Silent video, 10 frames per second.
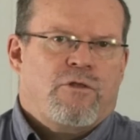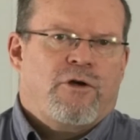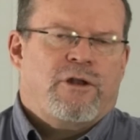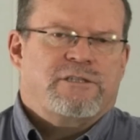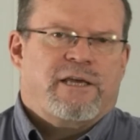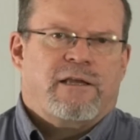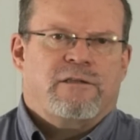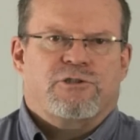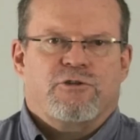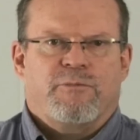30
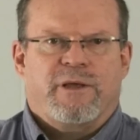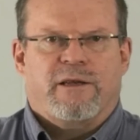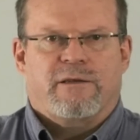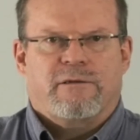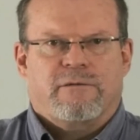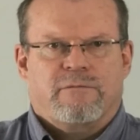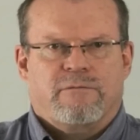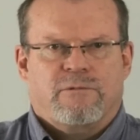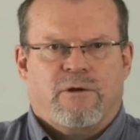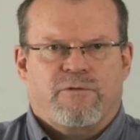seconds to a minute
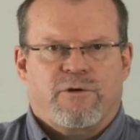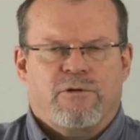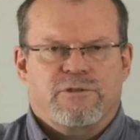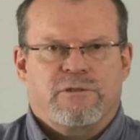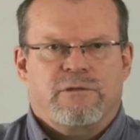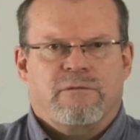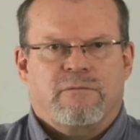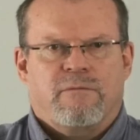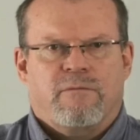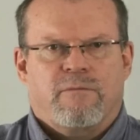of constant
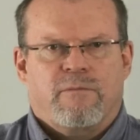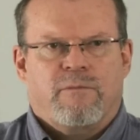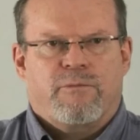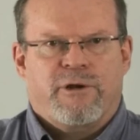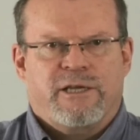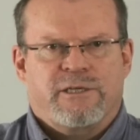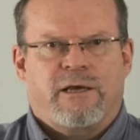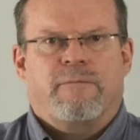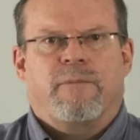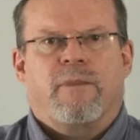
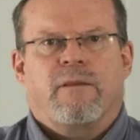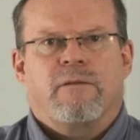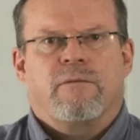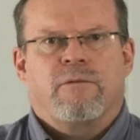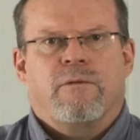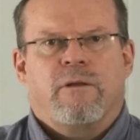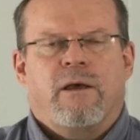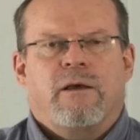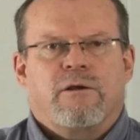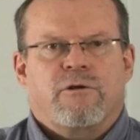pressure,
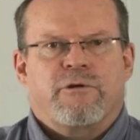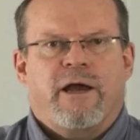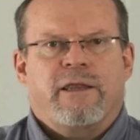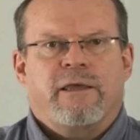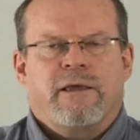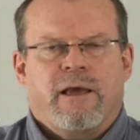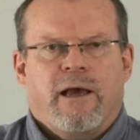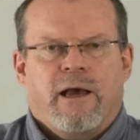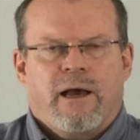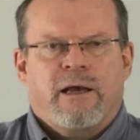creating
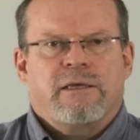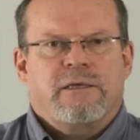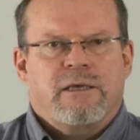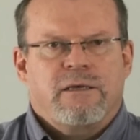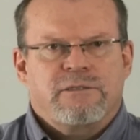a